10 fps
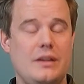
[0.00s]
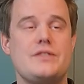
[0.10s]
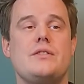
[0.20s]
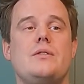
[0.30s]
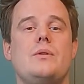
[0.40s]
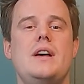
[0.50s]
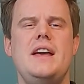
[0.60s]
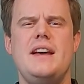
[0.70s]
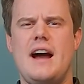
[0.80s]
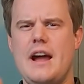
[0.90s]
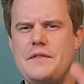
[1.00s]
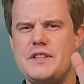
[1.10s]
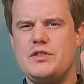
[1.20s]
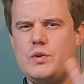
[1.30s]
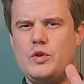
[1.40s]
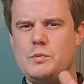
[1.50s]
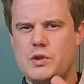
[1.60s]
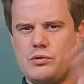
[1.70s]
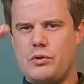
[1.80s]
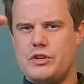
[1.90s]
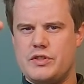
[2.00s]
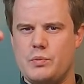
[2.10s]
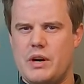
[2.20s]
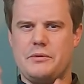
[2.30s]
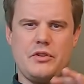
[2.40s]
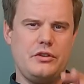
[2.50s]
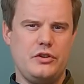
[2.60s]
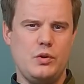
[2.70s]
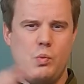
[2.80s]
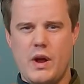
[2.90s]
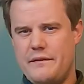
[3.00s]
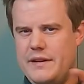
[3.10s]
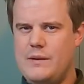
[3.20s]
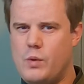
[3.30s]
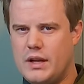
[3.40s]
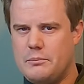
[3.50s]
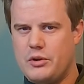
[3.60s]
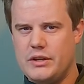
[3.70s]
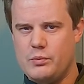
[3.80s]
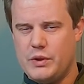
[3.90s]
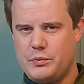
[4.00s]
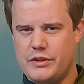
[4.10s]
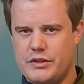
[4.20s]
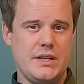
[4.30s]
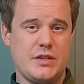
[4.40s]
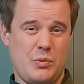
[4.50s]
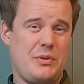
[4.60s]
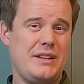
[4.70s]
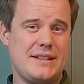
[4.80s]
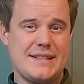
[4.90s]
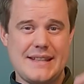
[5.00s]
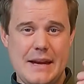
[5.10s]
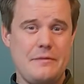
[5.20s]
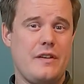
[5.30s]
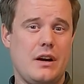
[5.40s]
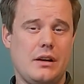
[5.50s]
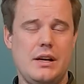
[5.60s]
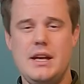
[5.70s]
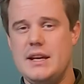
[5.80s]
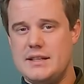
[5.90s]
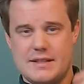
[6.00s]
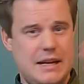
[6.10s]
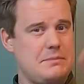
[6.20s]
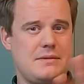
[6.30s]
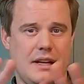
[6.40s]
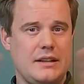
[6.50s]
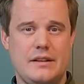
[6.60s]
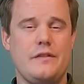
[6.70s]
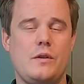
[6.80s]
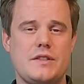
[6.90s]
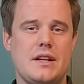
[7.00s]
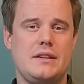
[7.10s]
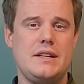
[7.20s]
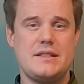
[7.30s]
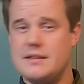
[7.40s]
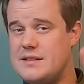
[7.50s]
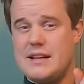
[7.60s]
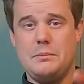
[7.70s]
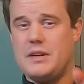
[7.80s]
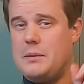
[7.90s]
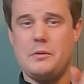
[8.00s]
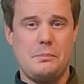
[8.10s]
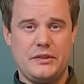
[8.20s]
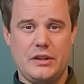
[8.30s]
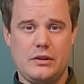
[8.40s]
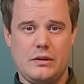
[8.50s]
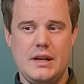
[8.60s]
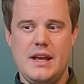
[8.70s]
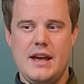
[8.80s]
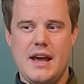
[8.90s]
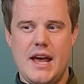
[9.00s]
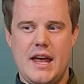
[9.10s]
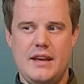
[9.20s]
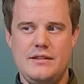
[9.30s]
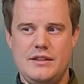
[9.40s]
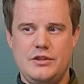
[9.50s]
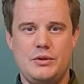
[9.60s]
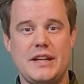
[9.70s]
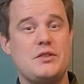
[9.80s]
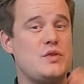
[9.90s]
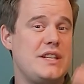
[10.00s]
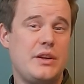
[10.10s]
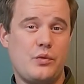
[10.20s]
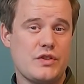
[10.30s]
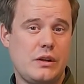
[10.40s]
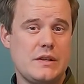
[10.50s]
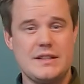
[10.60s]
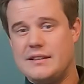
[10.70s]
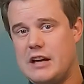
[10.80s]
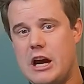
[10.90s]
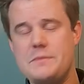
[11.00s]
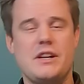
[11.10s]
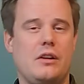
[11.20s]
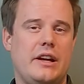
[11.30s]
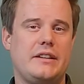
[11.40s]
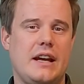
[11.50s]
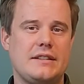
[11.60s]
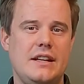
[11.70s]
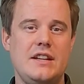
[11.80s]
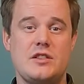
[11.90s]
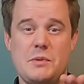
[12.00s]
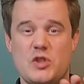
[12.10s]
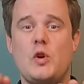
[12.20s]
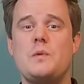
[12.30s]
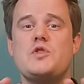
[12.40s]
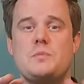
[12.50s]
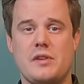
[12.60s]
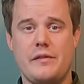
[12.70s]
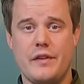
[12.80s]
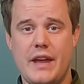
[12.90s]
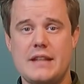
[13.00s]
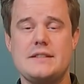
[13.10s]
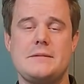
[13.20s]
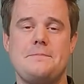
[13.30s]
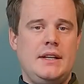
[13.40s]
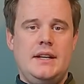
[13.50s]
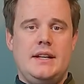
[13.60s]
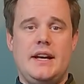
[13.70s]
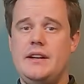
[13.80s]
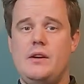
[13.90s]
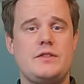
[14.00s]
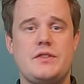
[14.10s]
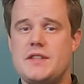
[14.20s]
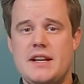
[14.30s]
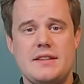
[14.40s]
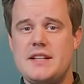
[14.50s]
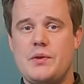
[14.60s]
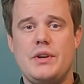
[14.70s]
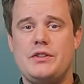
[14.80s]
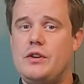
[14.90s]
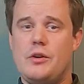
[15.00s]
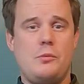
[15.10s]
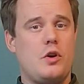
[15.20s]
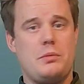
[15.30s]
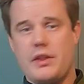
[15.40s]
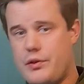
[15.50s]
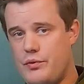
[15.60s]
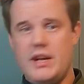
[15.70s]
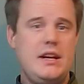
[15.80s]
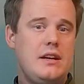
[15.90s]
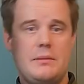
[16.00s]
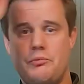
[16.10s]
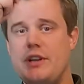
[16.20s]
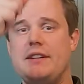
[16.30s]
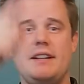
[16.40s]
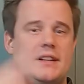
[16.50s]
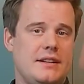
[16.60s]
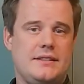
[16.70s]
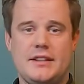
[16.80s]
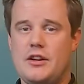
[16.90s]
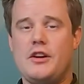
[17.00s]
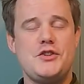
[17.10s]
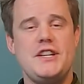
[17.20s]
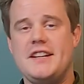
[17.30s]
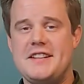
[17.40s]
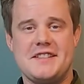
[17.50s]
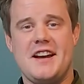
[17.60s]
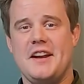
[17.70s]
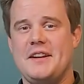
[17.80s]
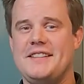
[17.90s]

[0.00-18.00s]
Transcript: So I have these YouTube shorts where I'm trying to do 1v1 print with printers to print the same file, same like default settings, the same type of material, and you get to see the results, the times, and all like that. So make sure you subscribe for that. And also stick around to learn more about 3D printing, technology, and design.